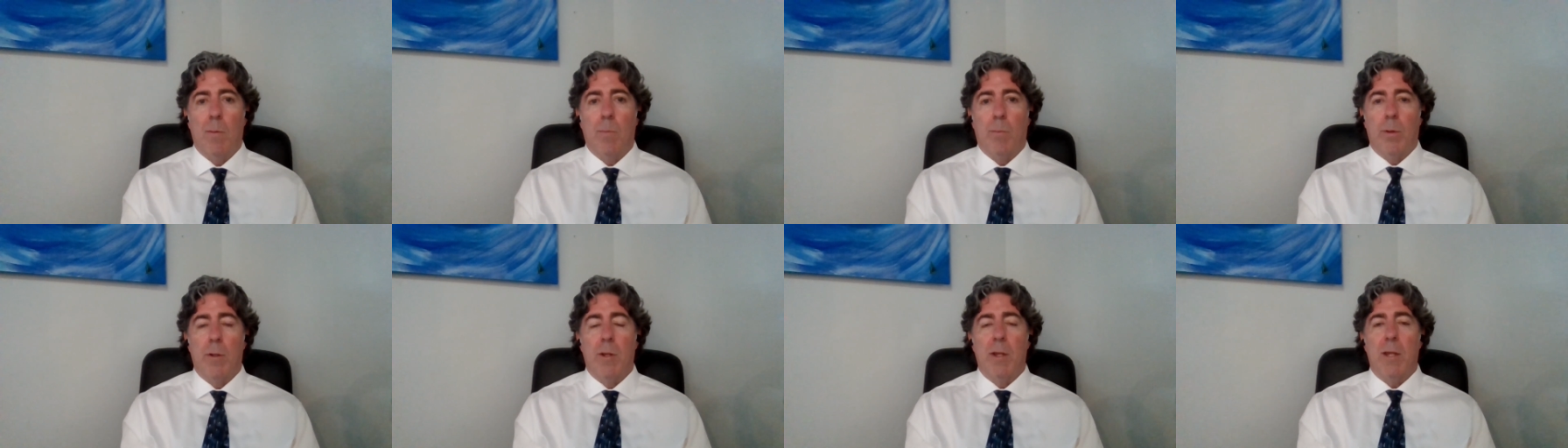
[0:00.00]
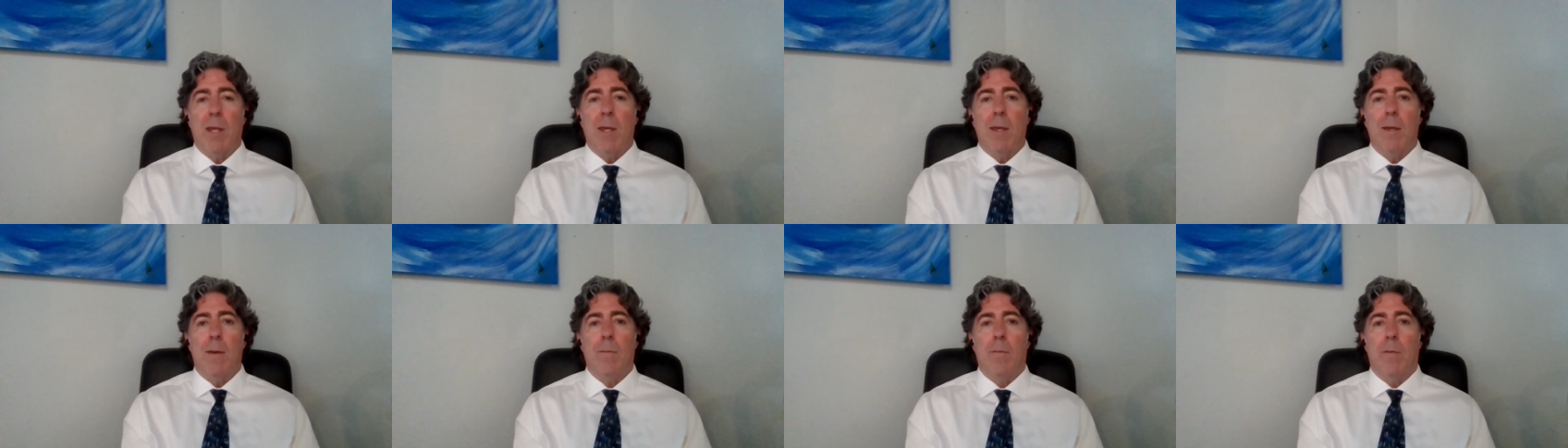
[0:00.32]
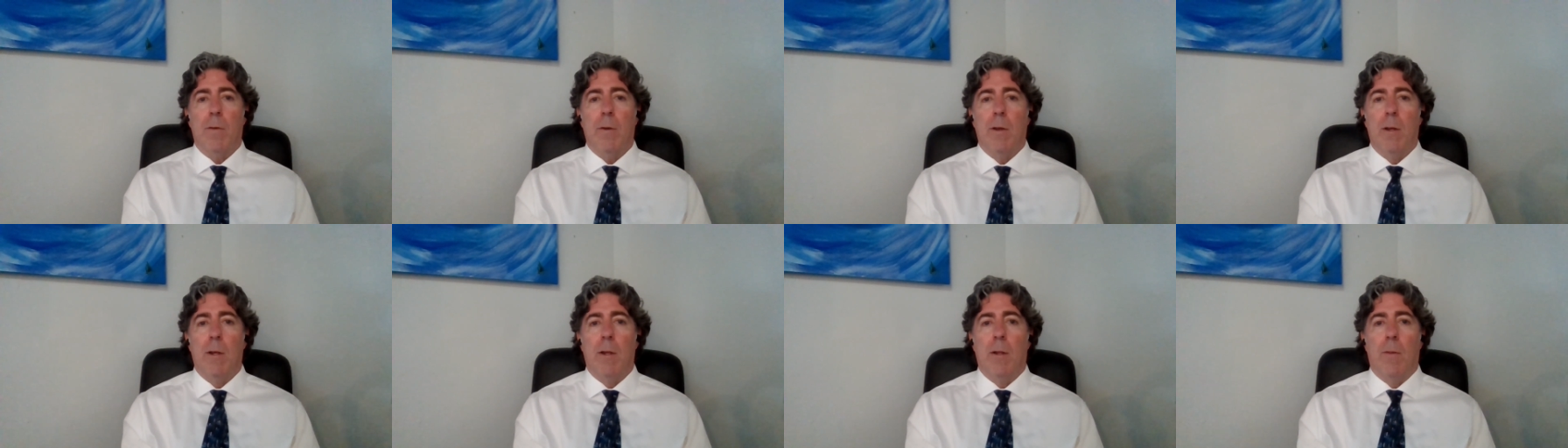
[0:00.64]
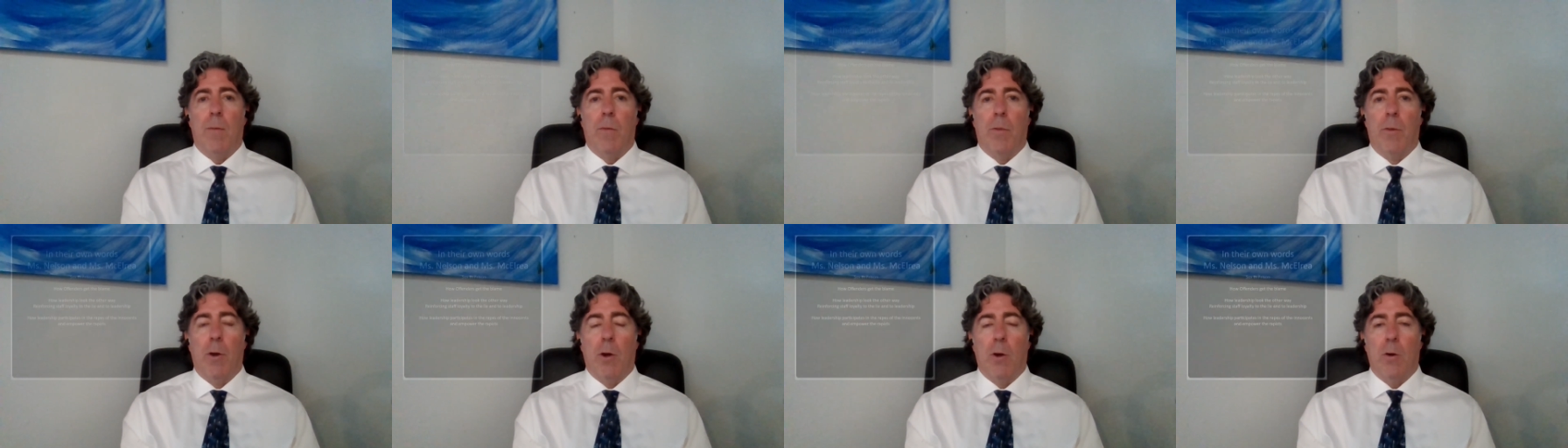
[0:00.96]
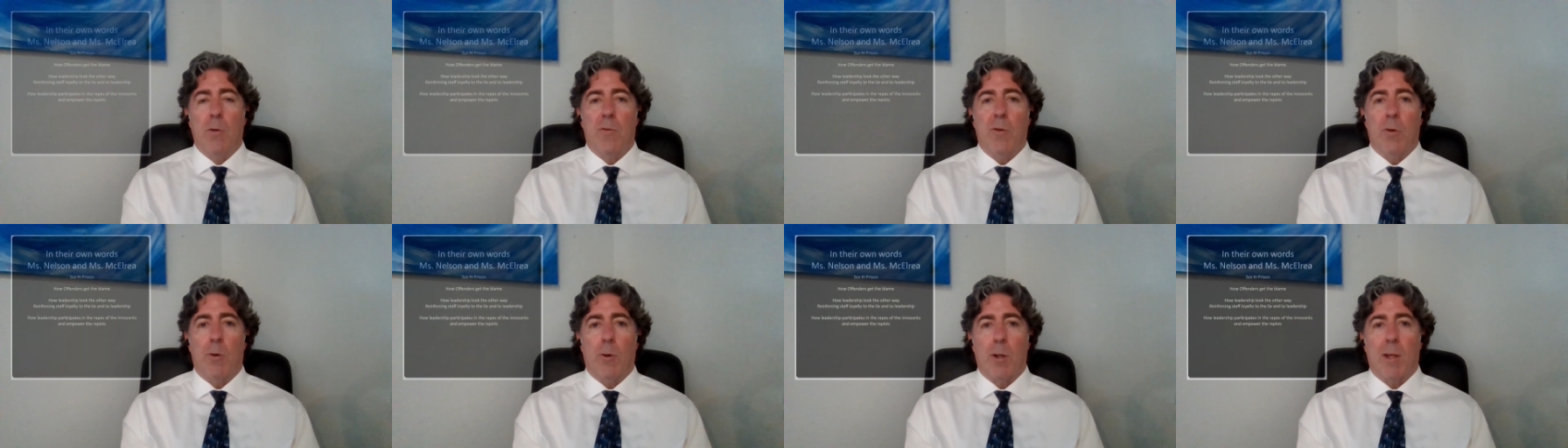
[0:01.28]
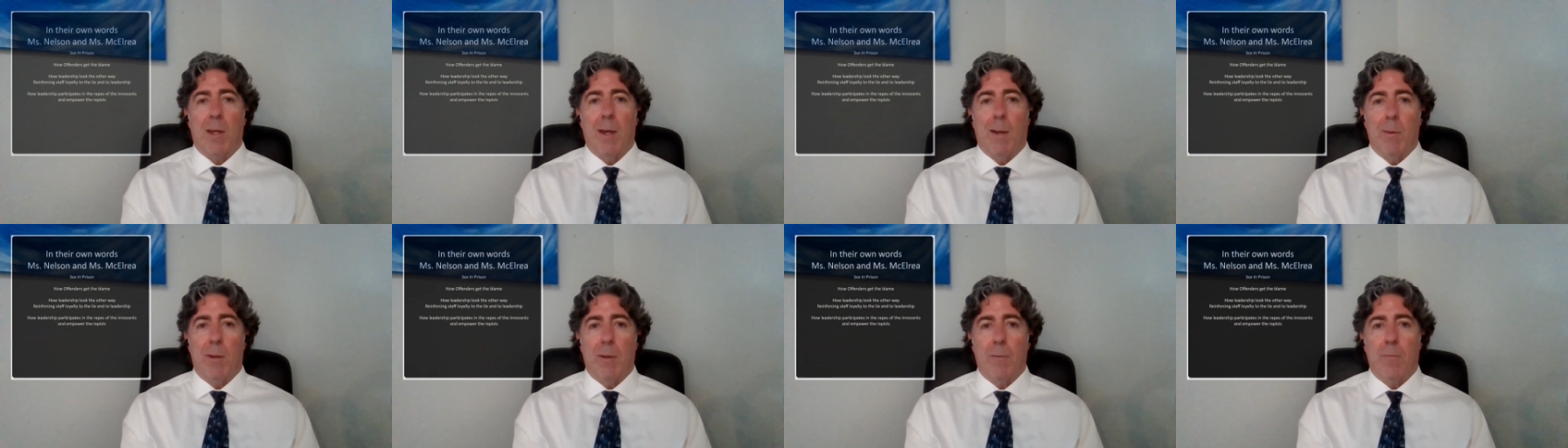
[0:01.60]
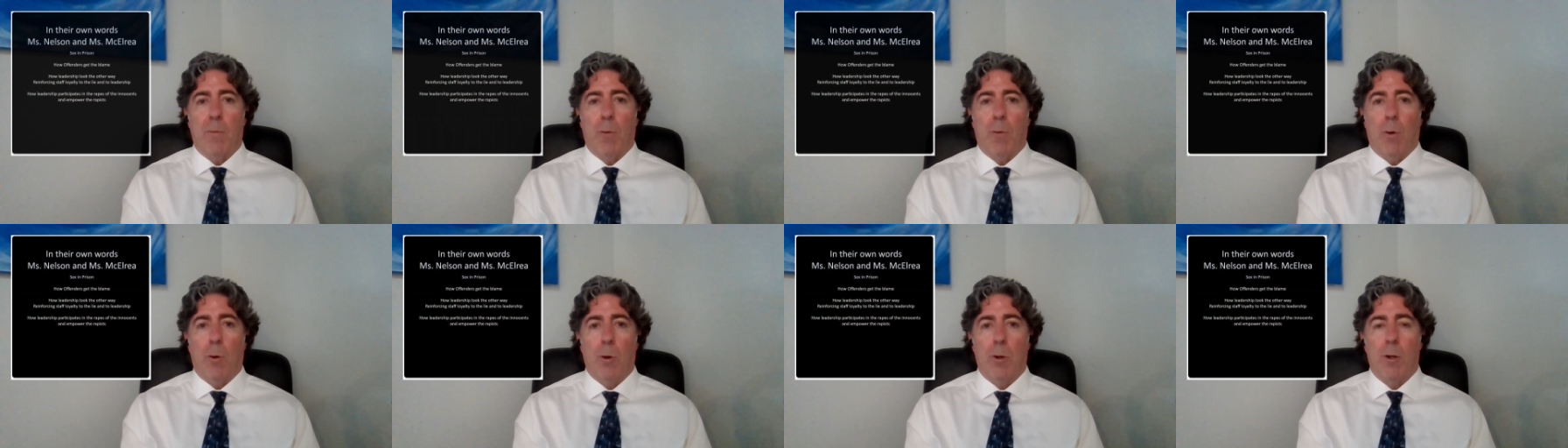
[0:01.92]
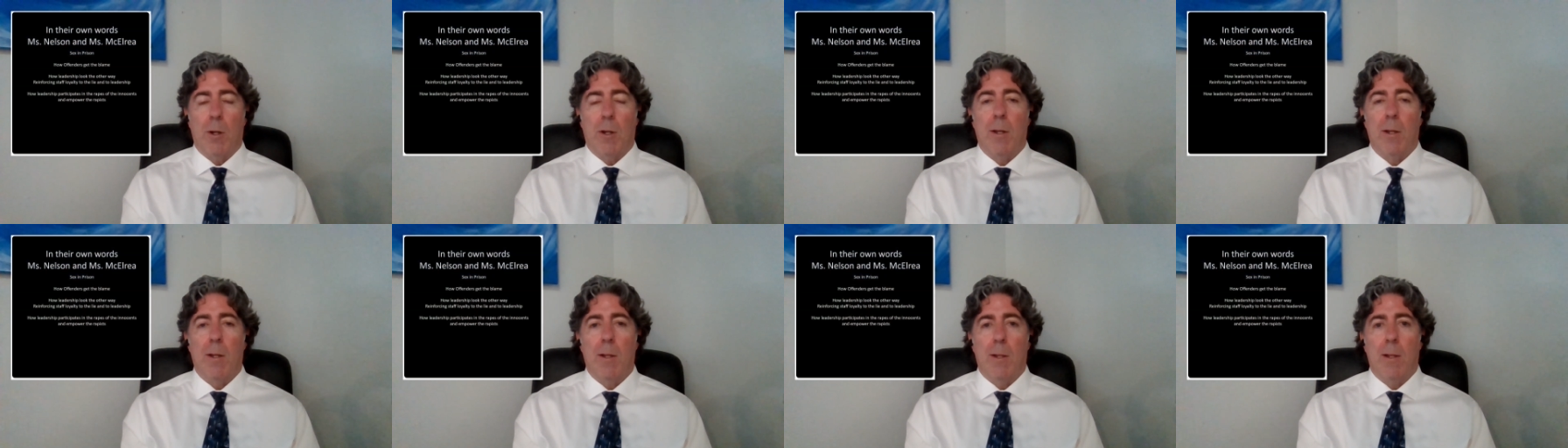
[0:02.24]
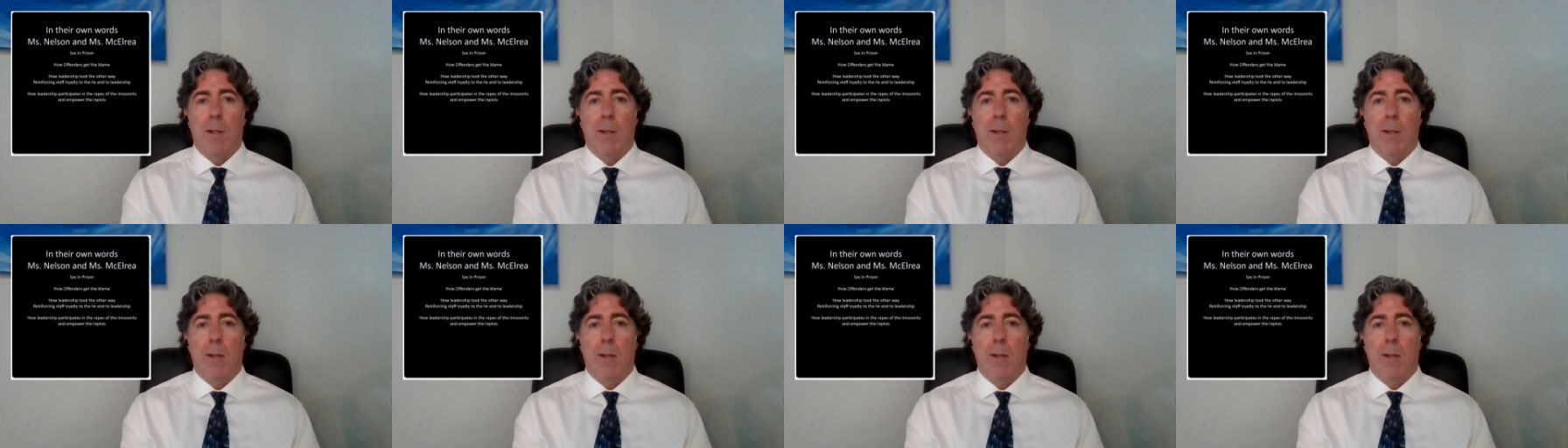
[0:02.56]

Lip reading: Believe those who are coming forward,